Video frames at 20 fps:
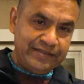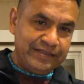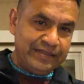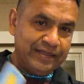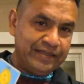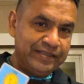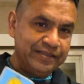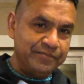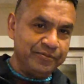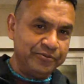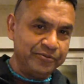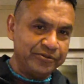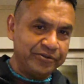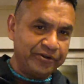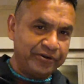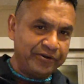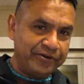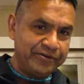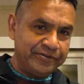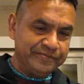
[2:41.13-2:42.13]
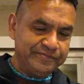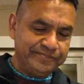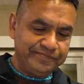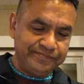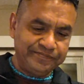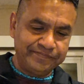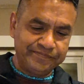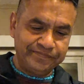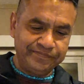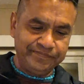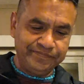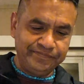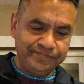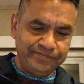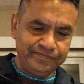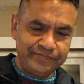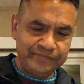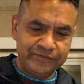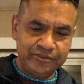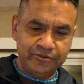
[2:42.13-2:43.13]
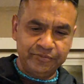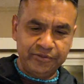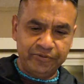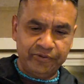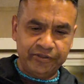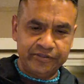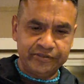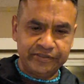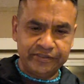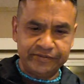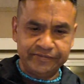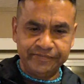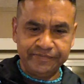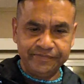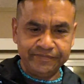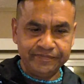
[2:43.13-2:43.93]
And the Moon card. Could be a water sign.